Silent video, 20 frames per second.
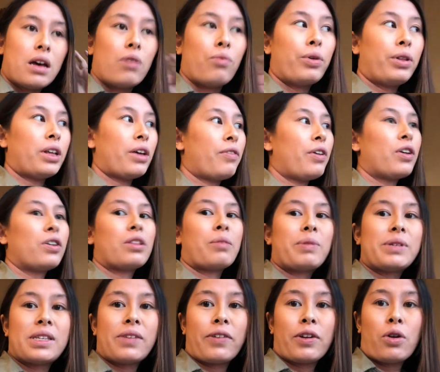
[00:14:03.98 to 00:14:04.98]
we live here in the
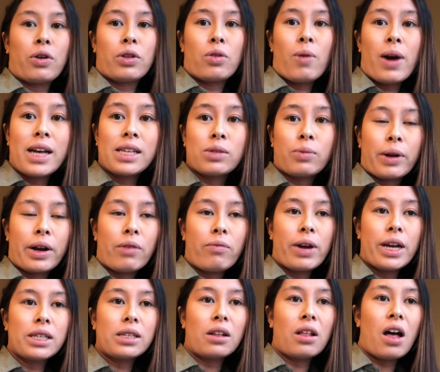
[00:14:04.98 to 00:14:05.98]
Pacific Northwest where it
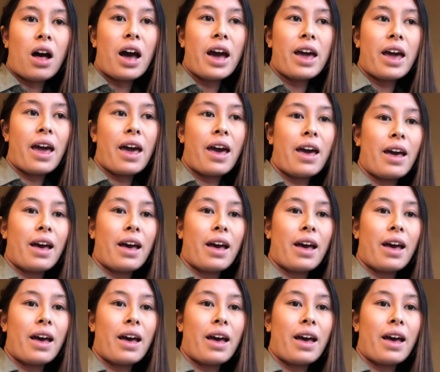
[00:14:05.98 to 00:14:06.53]
rains a lot,